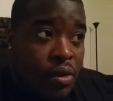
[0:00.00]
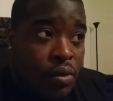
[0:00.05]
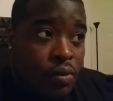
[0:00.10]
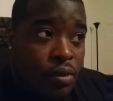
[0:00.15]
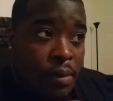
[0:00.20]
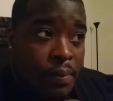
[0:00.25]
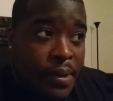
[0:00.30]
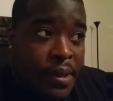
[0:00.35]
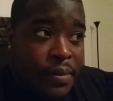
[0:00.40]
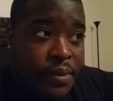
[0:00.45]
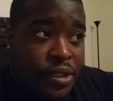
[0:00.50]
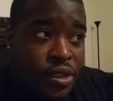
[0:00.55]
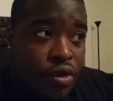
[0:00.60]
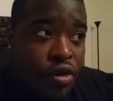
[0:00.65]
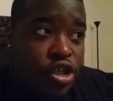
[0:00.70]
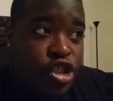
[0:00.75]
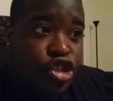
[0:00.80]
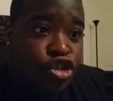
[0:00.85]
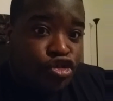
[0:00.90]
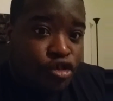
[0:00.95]
when people
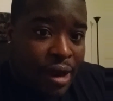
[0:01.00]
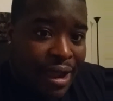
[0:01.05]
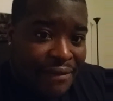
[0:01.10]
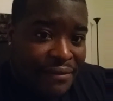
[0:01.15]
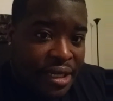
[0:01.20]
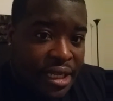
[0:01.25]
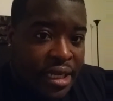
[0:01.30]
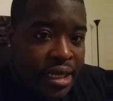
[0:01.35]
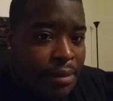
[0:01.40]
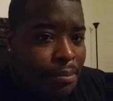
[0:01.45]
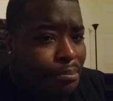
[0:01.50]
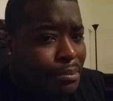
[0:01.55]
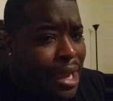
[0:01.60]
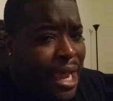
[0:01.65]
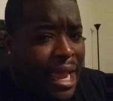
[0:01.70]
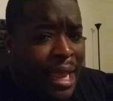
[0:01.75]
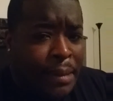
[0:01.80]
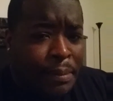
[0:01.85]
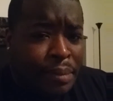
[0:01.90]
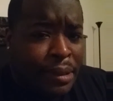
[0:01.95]
start traveling and
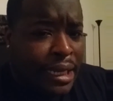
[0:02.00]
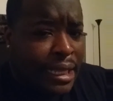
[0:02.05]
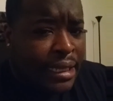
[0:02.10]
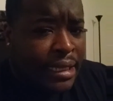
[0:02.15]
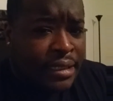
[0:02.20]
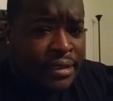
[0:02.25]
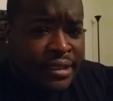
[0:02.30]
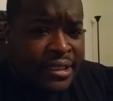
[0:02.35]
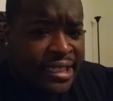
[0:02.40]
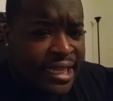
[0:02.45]
buying plane